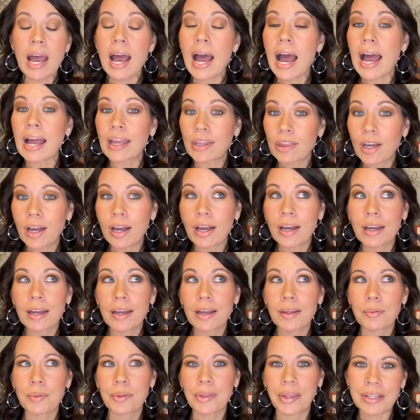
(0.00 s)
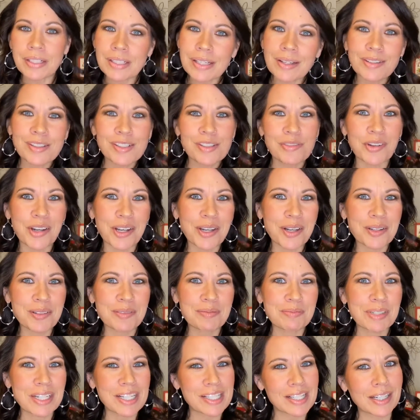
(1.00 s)
I thought, well, that sounds
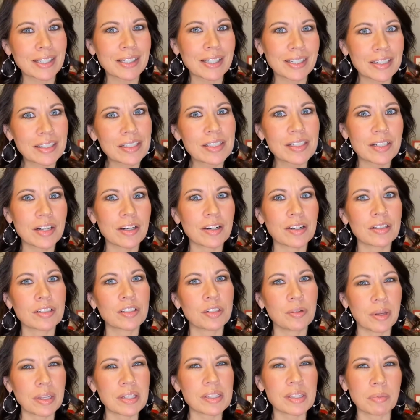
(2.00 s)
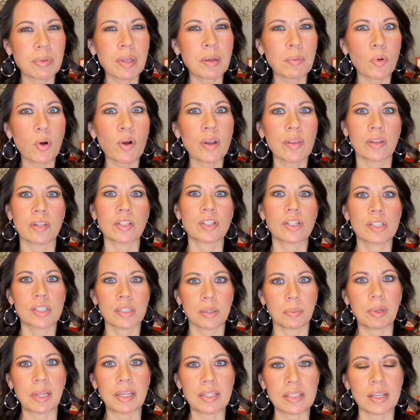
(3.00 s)
fun because I'd like to start doing something more than just a
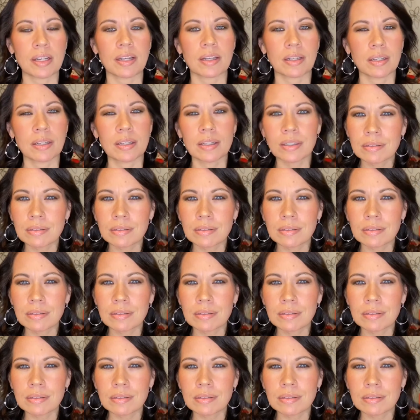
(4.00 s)
basic,